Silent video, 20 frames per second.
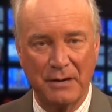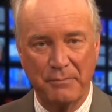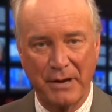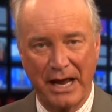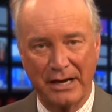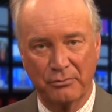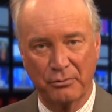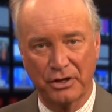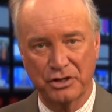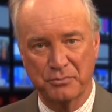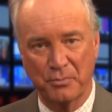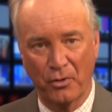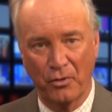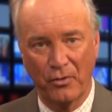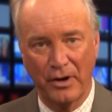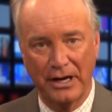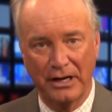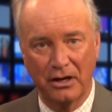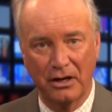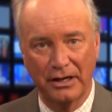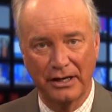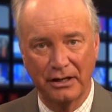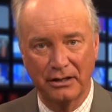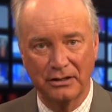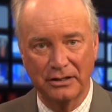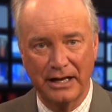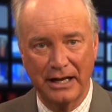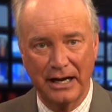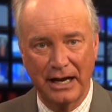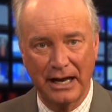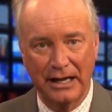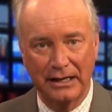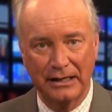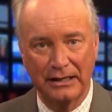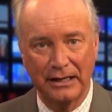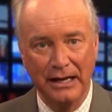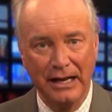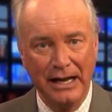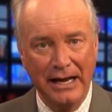Patrick's Parade on Hilton Head Island.